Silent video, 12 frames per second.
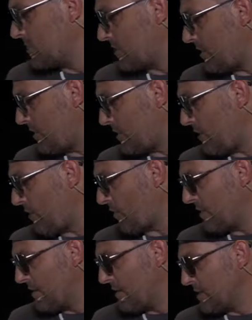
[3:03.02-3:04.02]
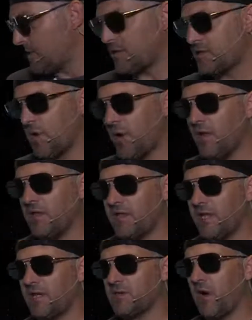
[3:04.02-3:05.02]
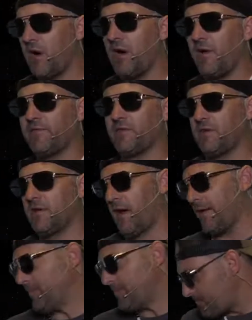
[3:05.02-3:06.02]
So there you go. So starting things off tonight.